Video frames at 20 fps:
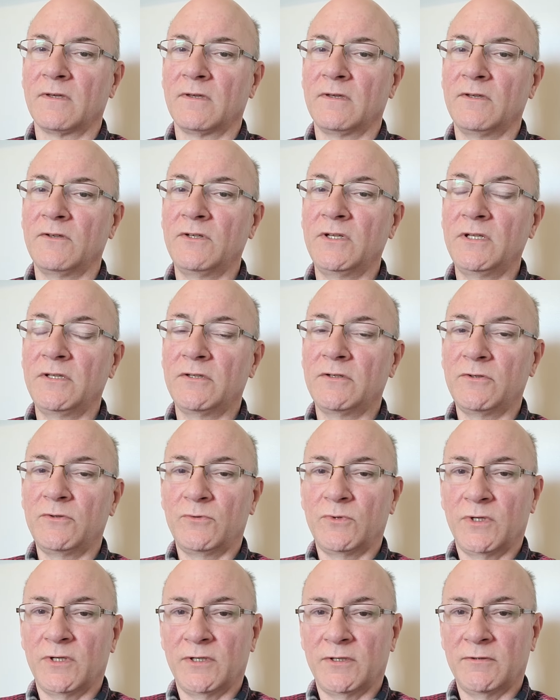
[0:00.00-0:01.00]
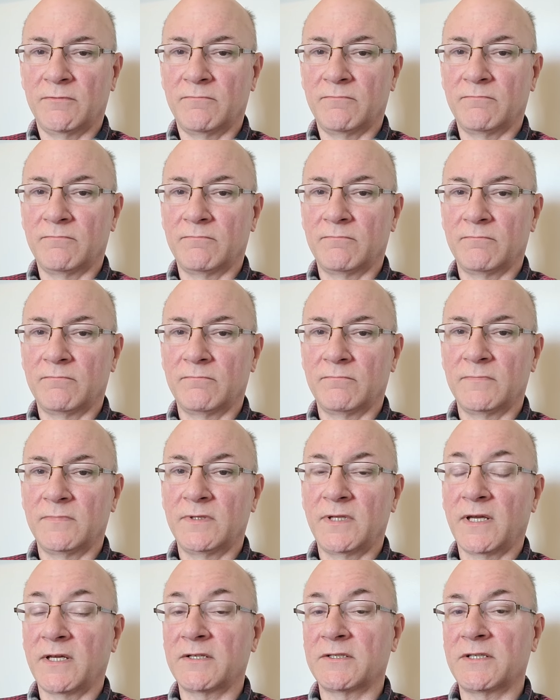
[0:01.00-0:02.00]
you need to
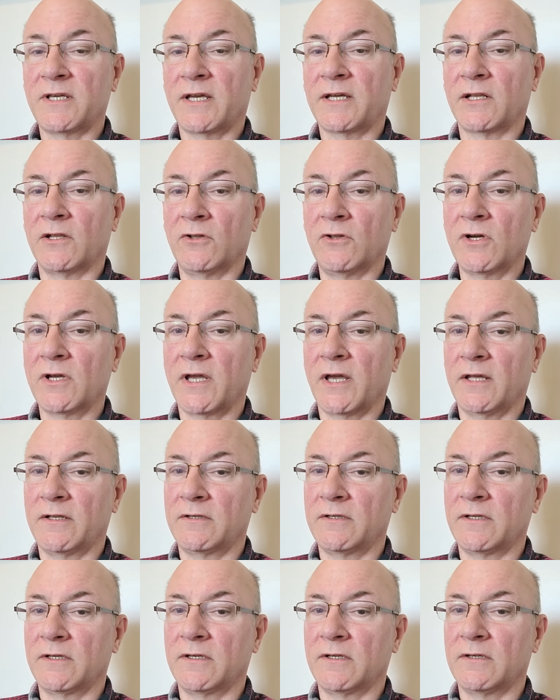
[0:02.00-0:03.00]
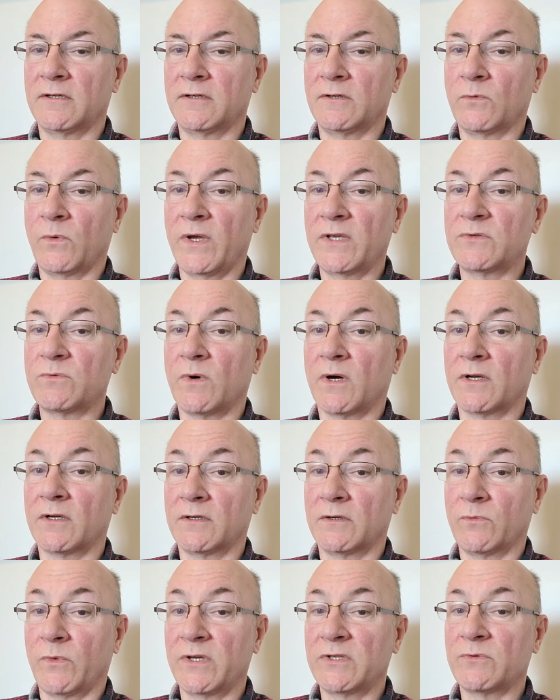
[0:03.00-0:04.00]
take a second look at wastewater
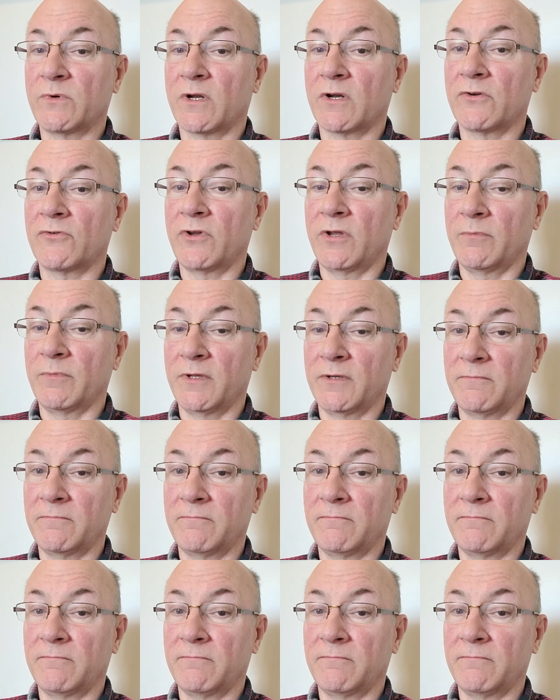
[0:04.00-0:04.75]
treatment.